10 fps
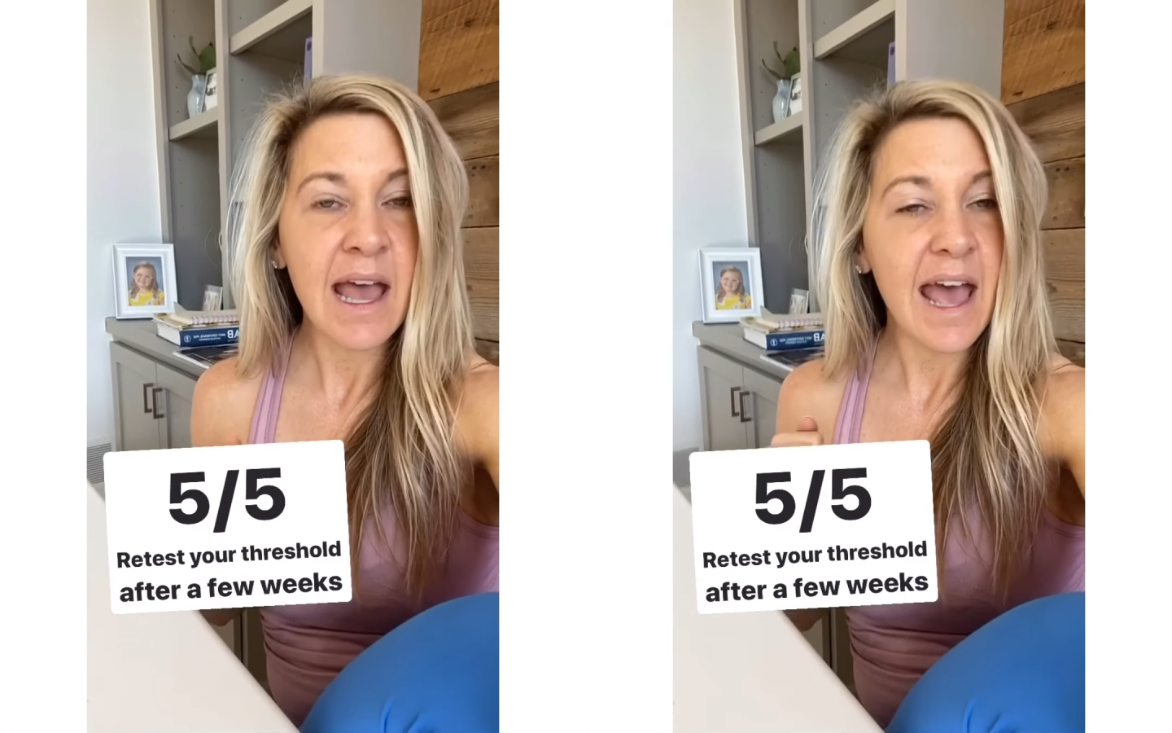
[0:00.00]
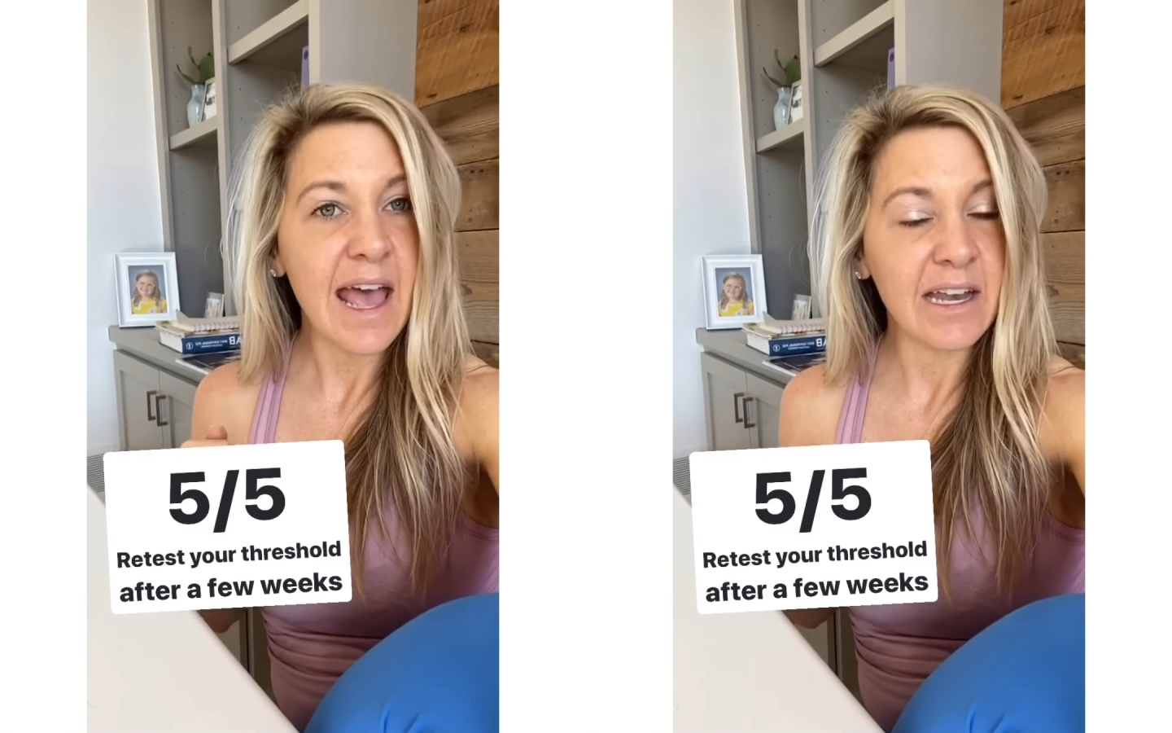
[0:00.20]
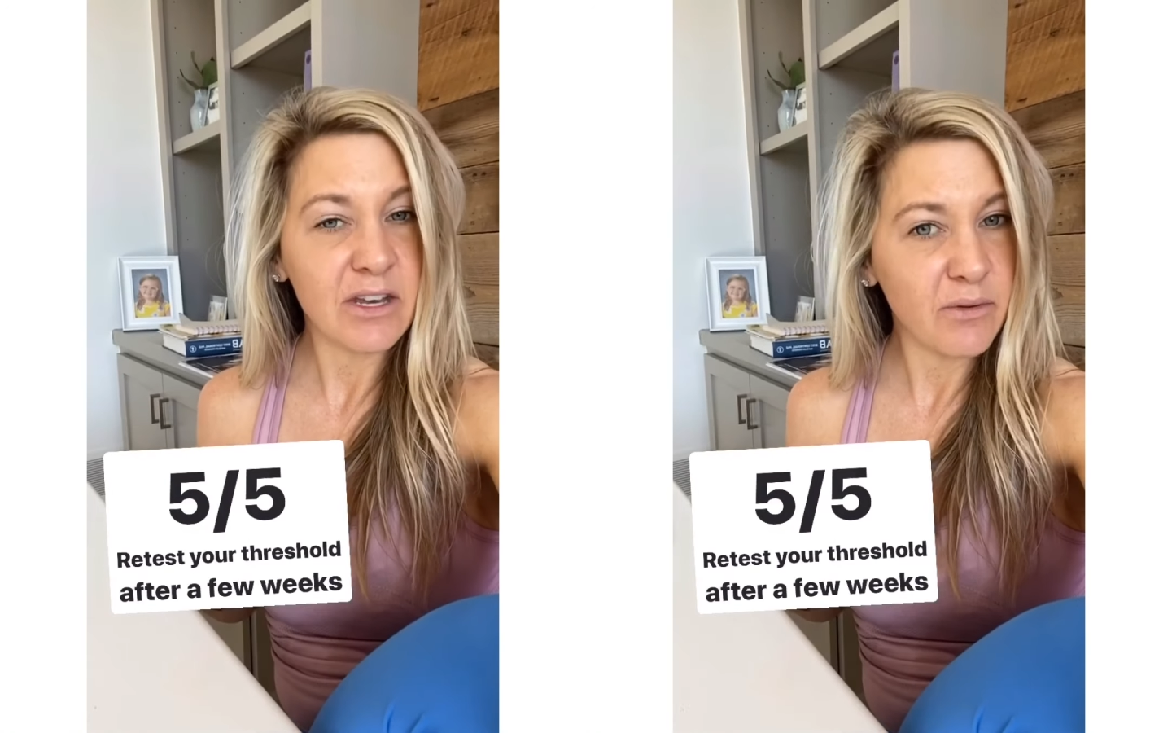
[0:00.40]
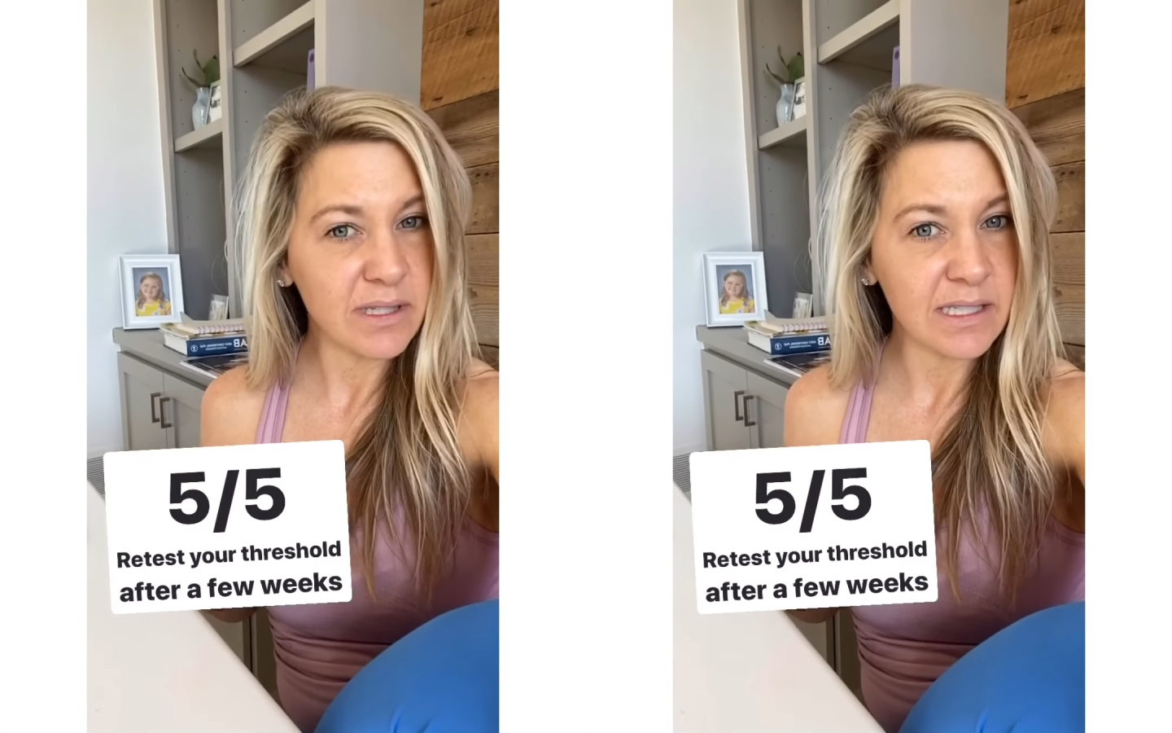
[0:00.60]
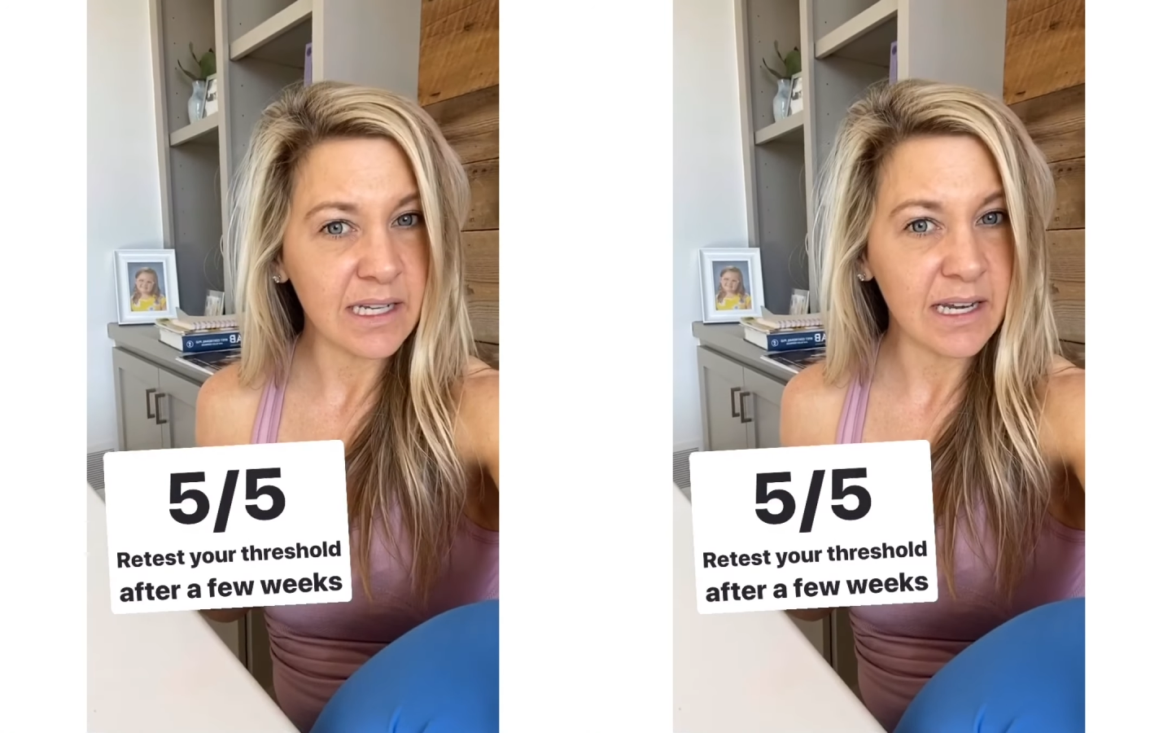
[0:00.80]
and
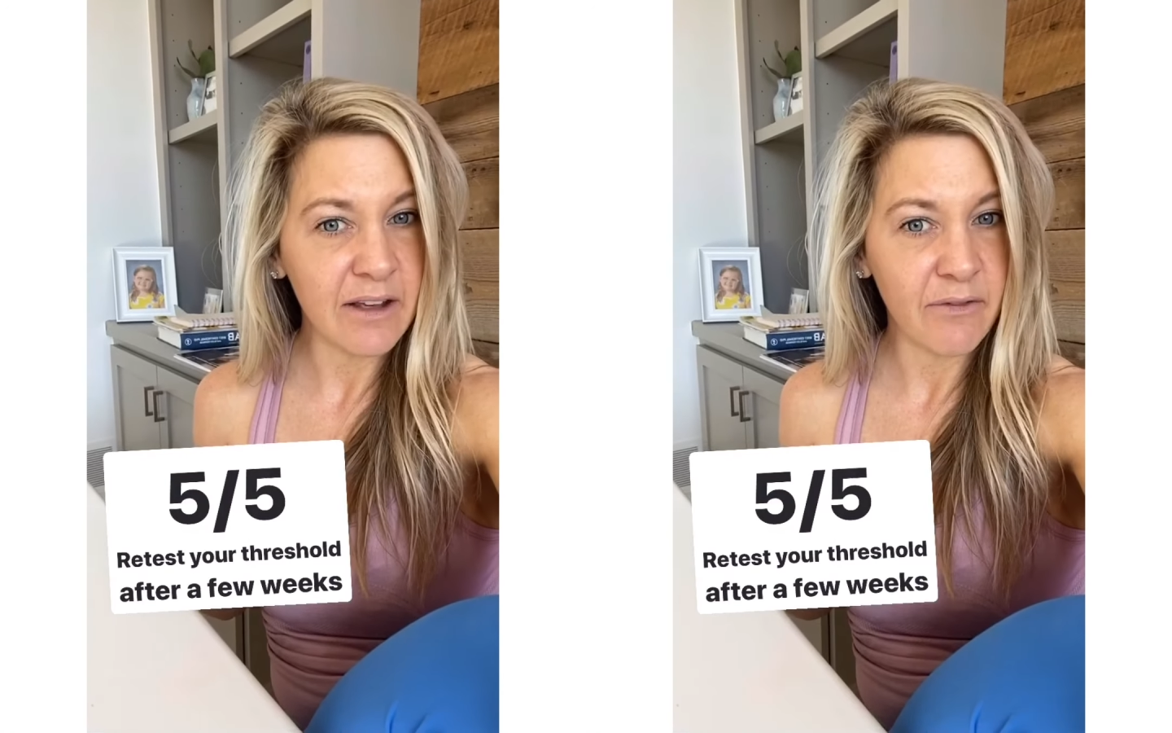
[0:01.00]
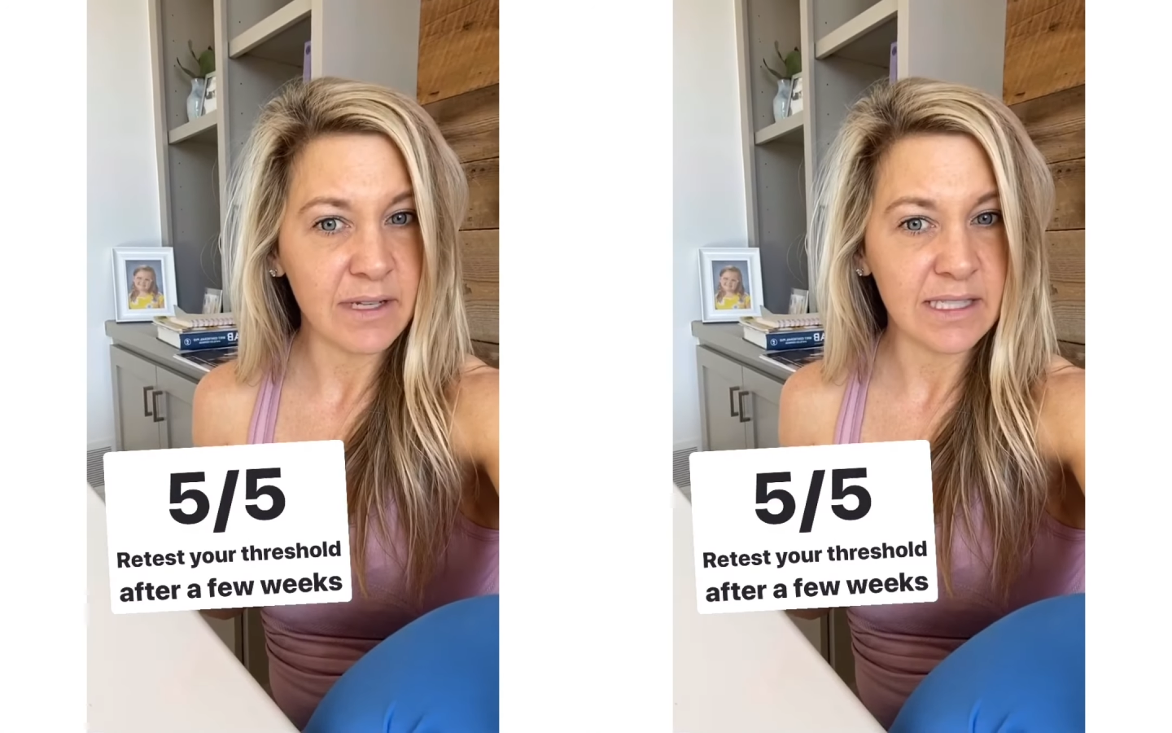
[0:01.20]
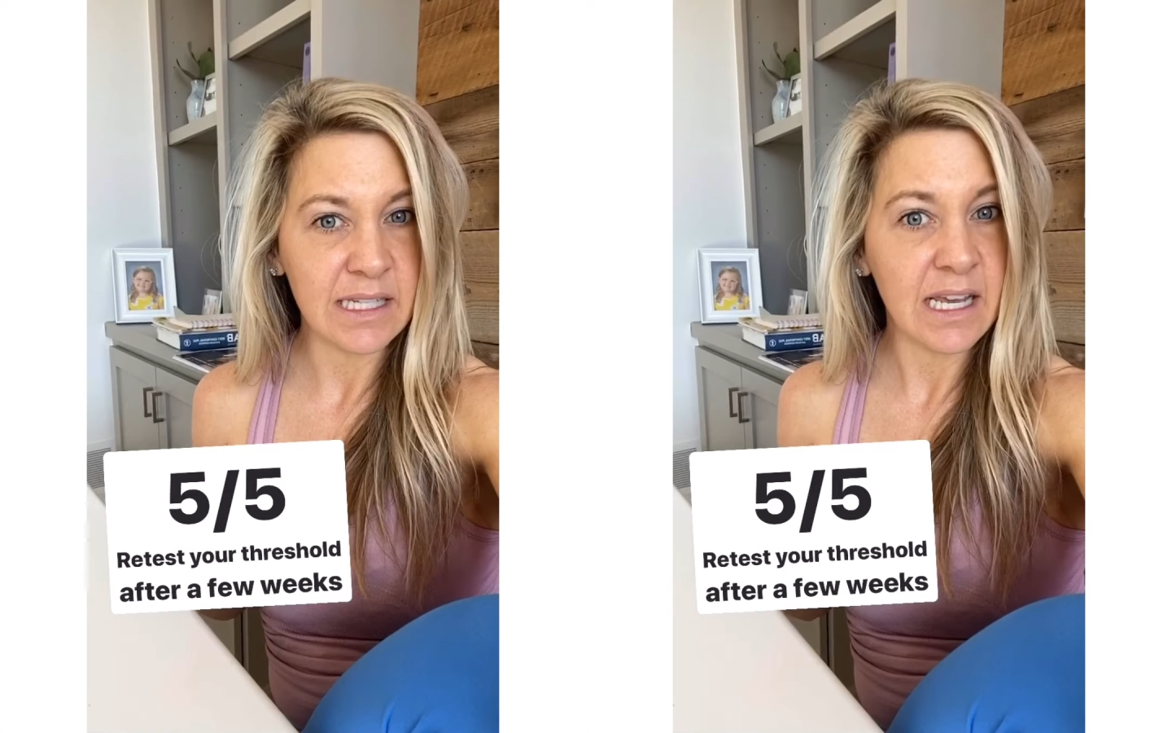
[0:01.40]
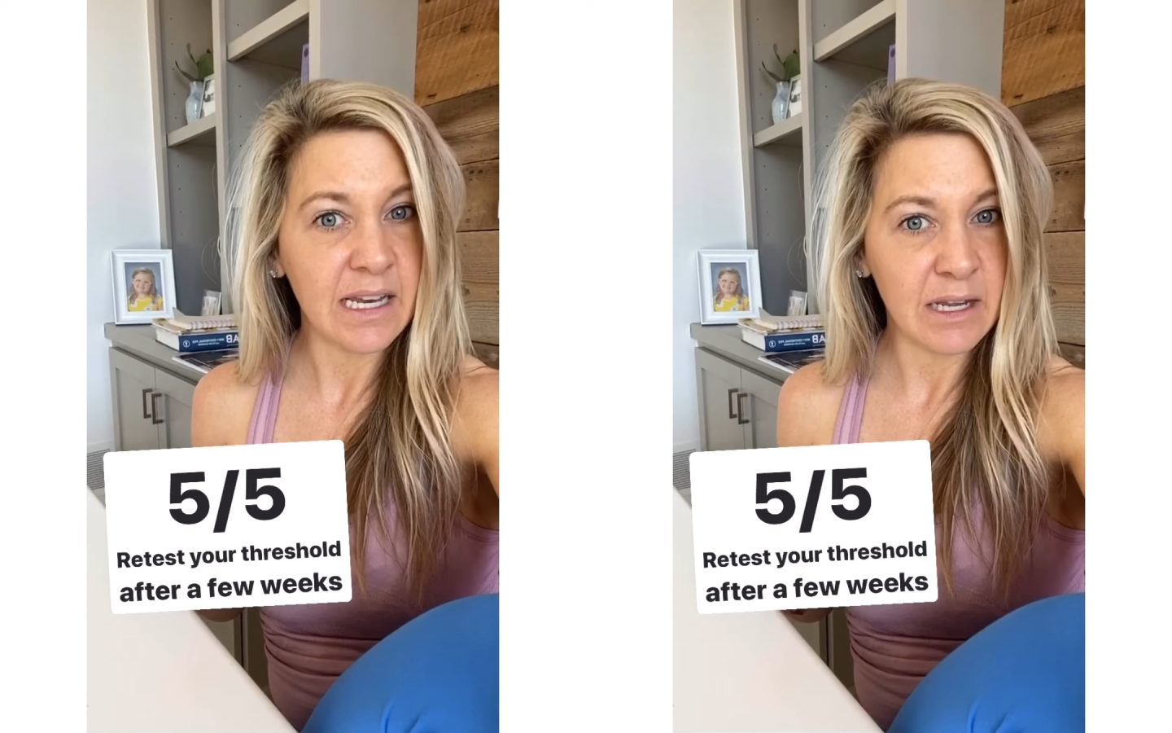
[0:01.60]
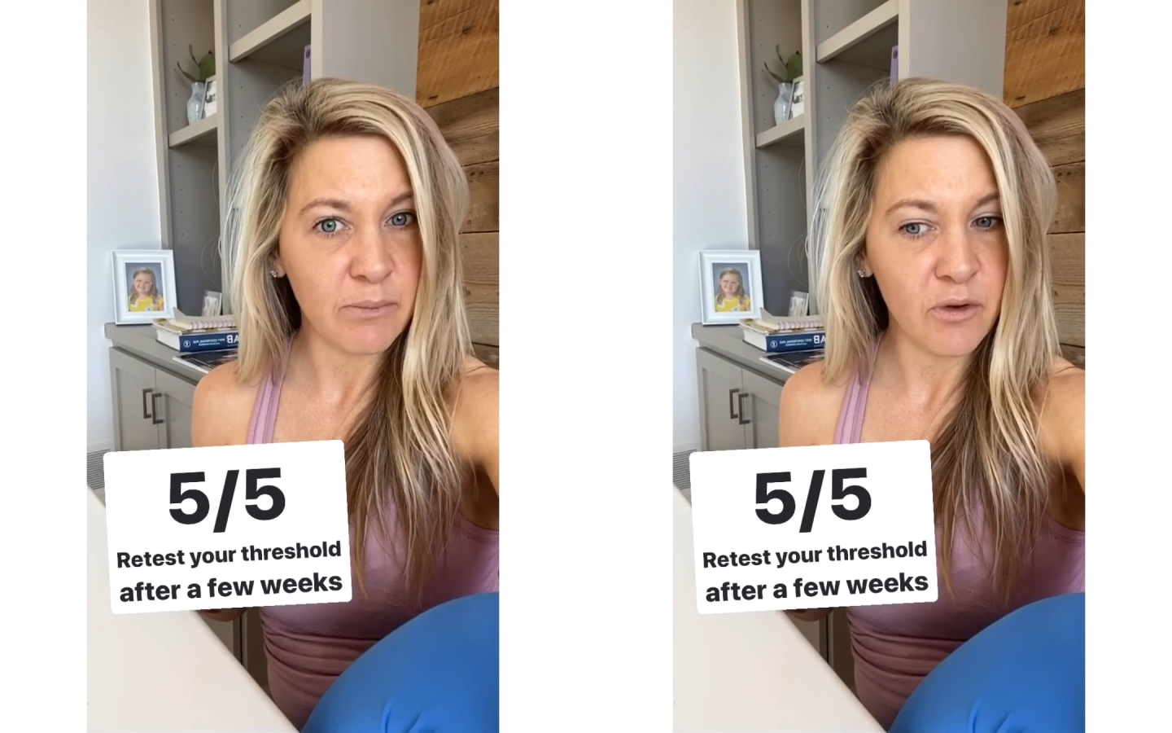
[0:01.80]
noticing if we see any
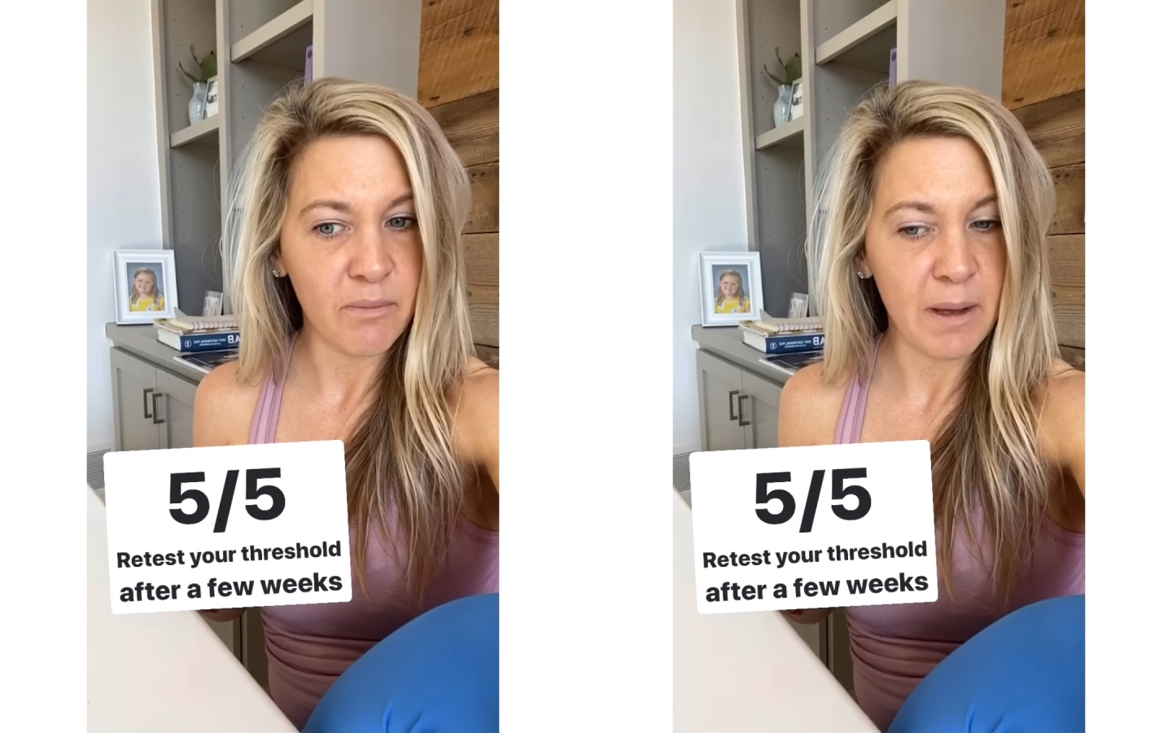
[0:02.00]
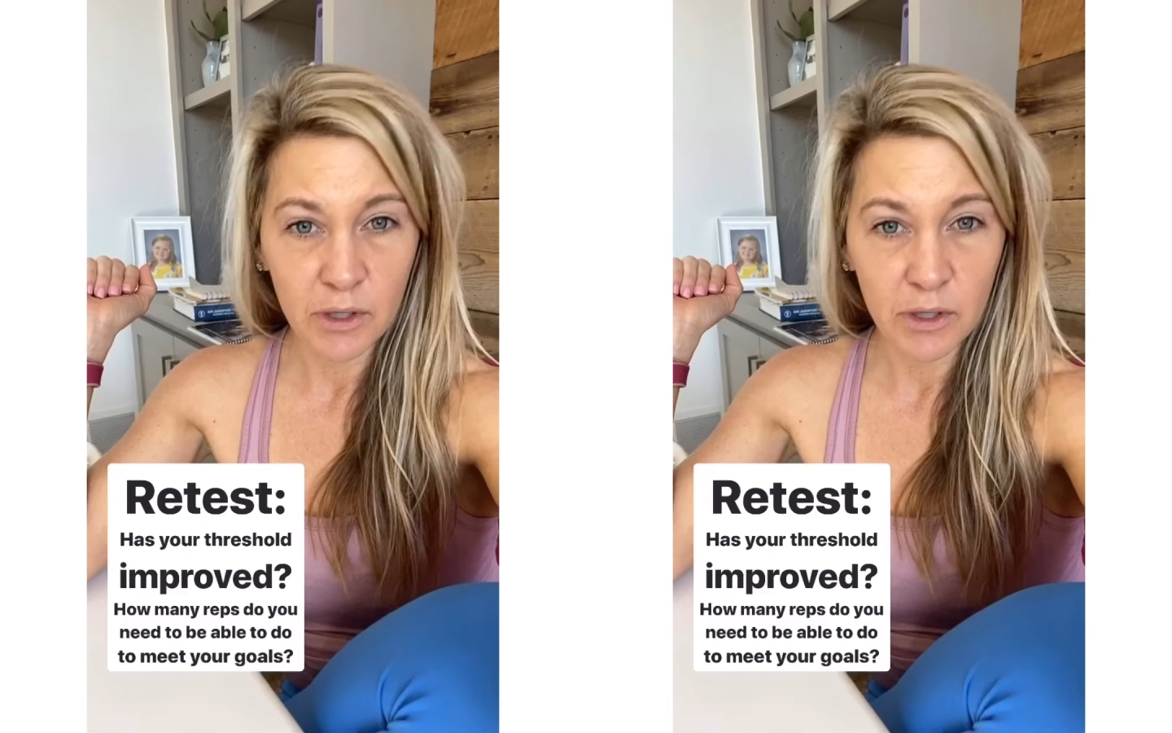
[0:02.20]
improvement.